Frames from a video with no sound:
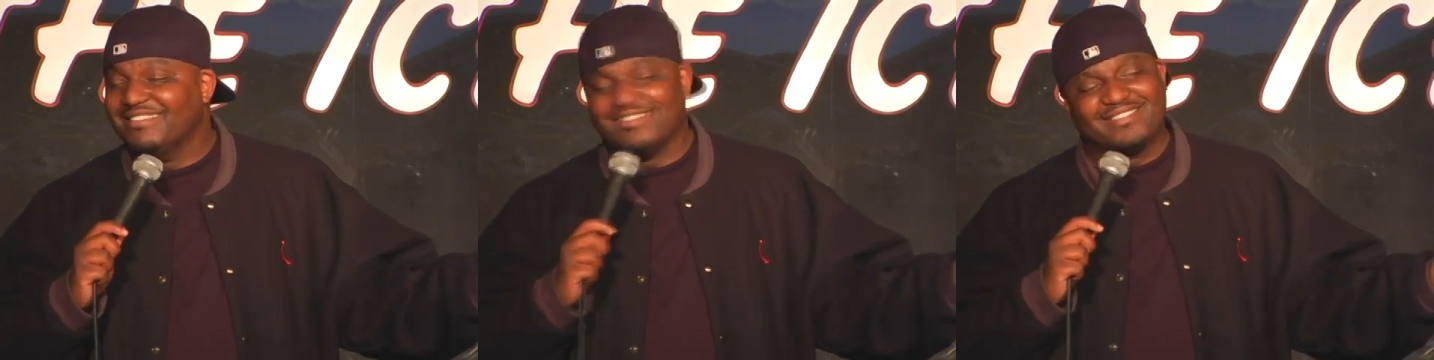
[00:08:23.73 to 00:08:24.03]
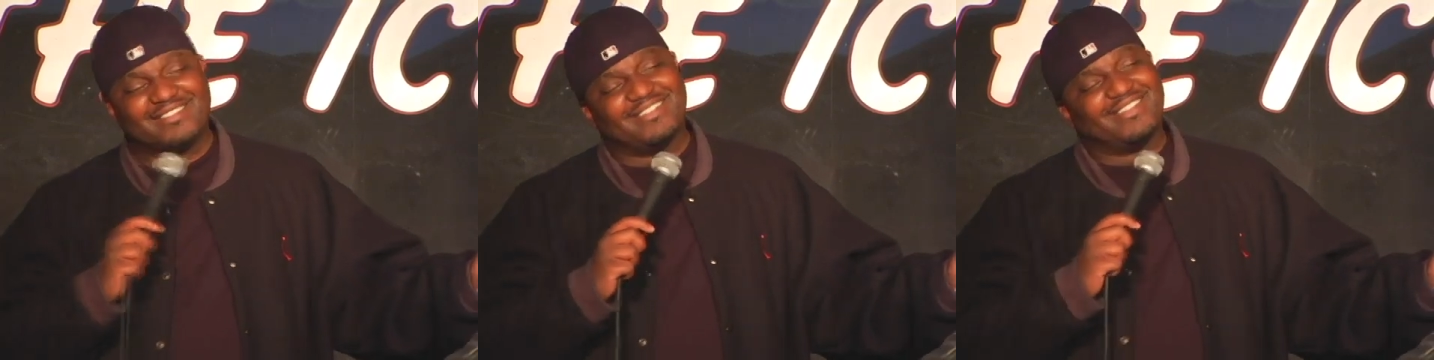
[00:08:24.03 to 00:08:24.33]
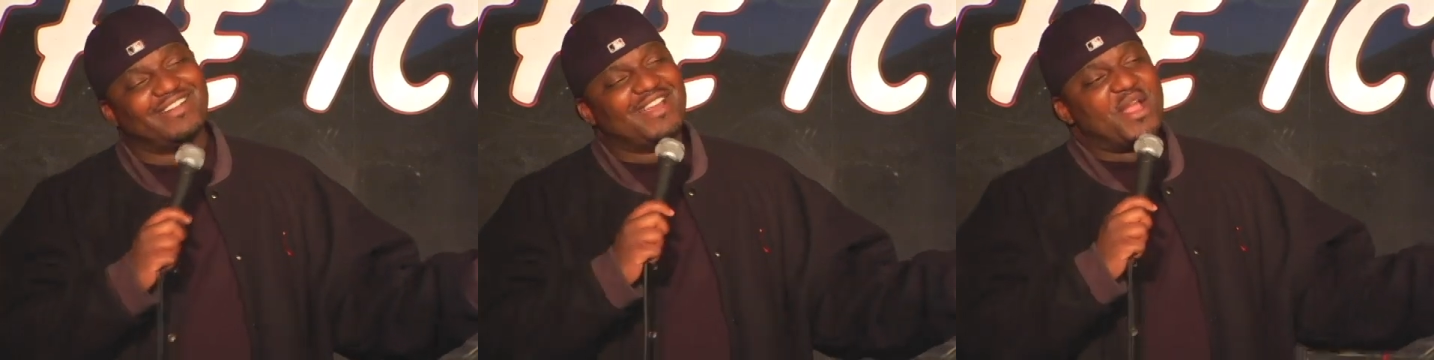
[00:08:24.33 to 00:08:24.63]

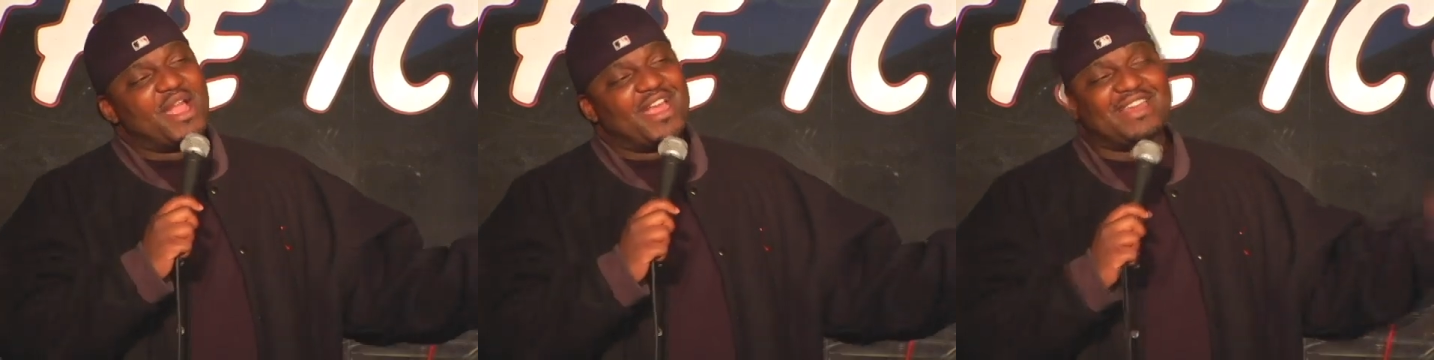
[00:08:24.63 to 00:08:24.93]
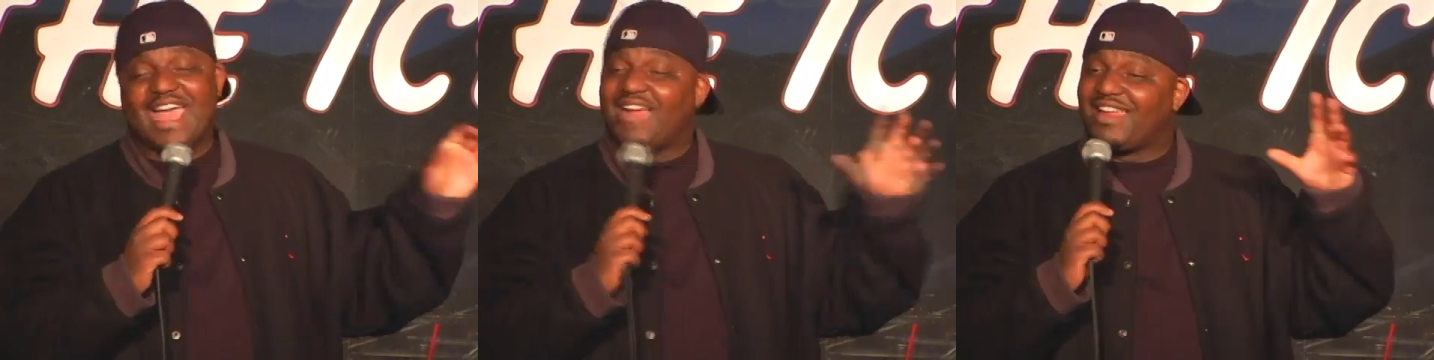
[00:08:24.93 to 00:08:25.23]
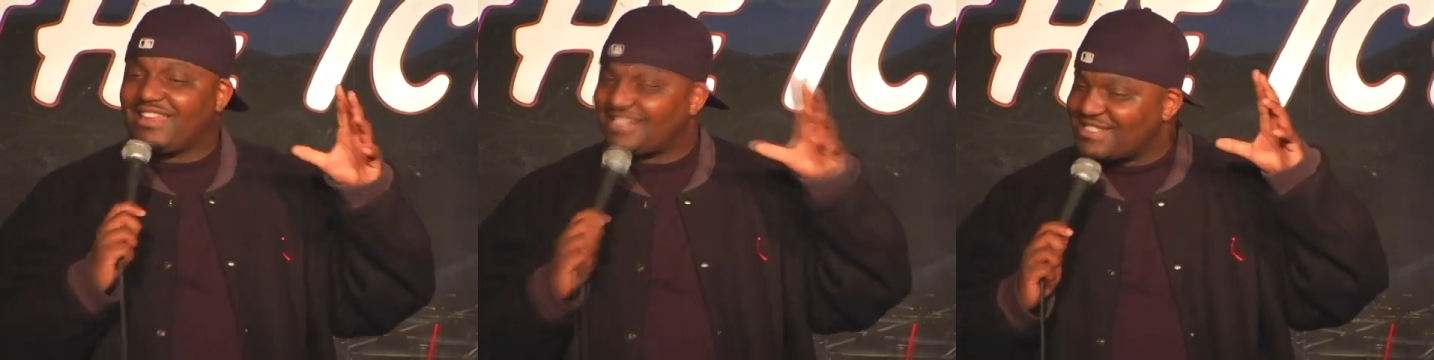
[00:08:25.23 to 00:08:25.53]
And he had
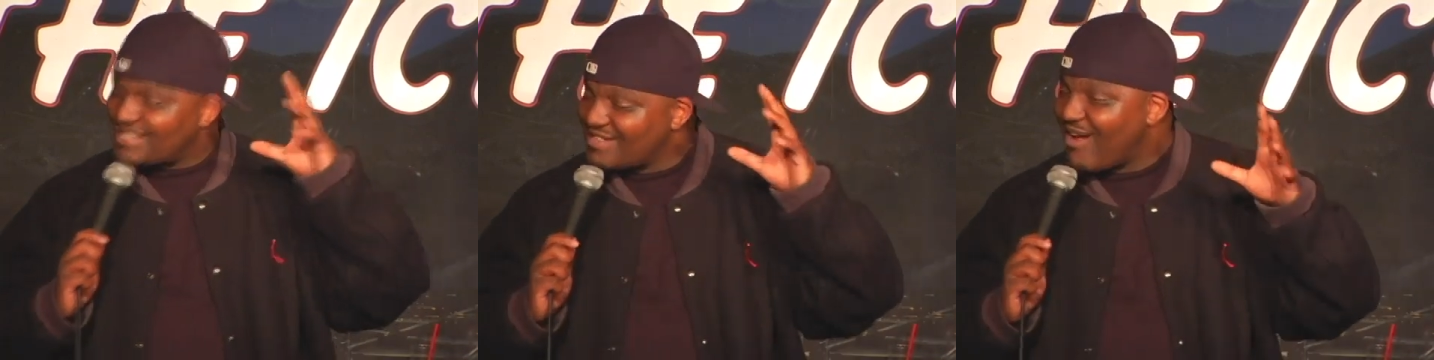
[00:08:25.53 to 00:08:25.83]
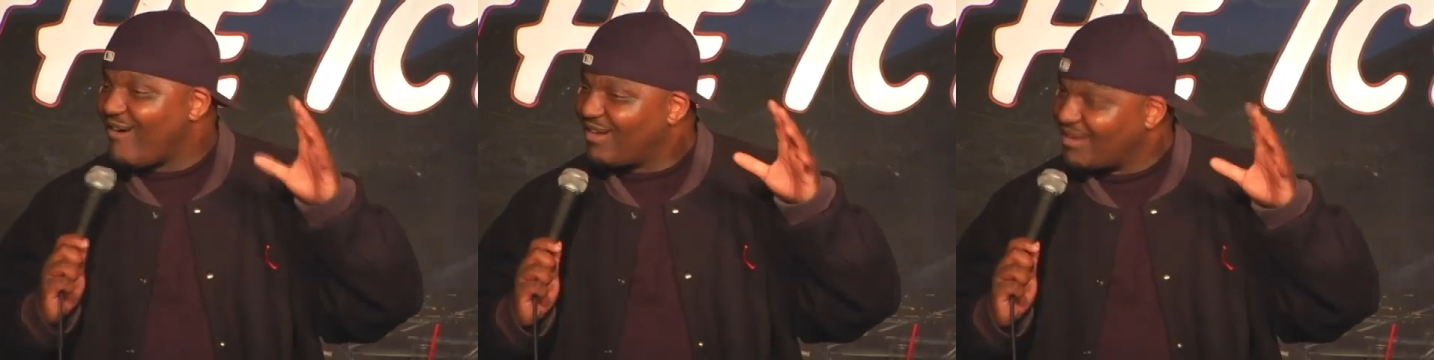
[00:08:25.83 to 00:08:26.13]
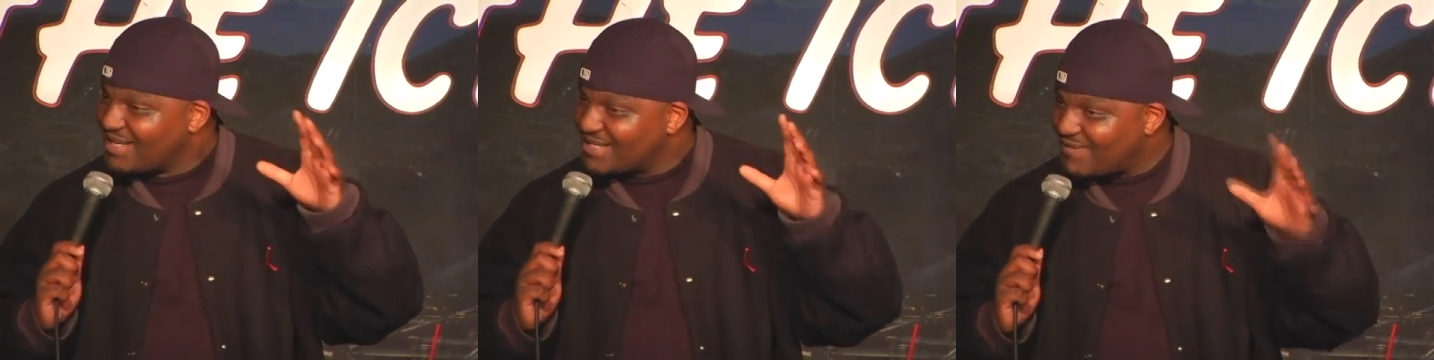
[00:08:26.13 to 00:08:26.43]
like this snarl
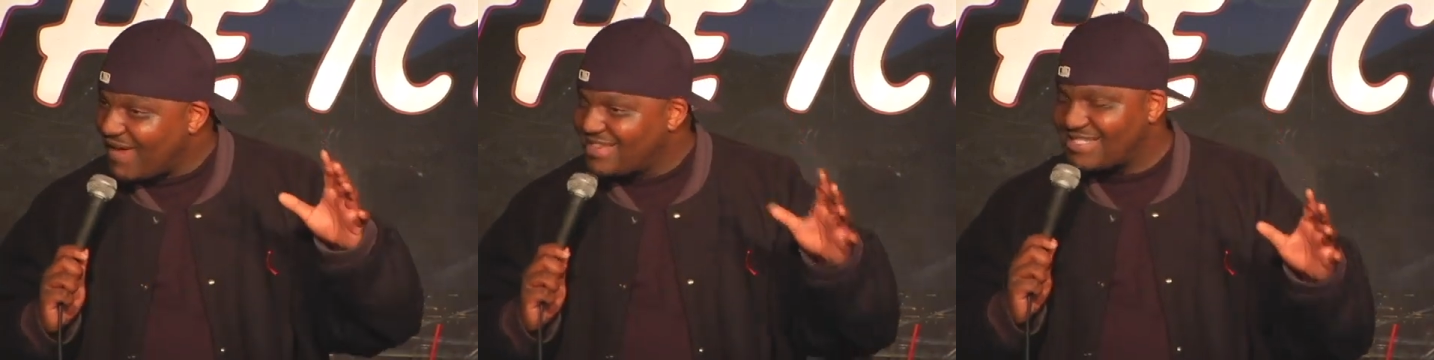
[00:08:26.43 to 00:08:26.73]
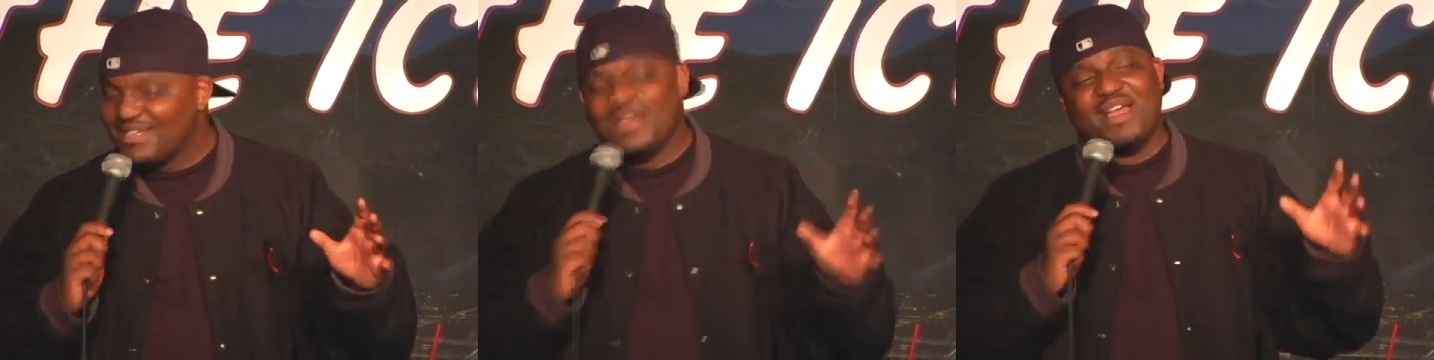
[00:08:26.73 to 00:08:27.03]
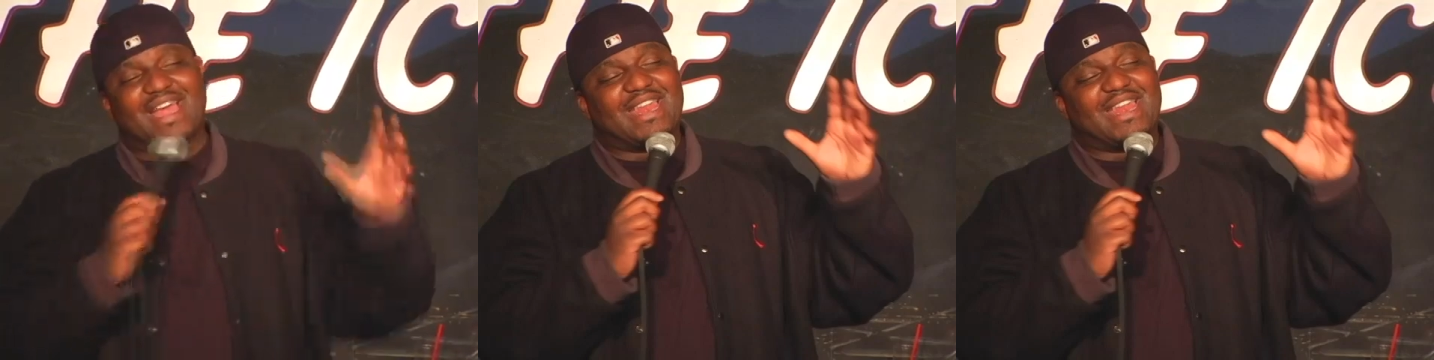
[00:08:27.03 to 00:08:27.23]
on his face.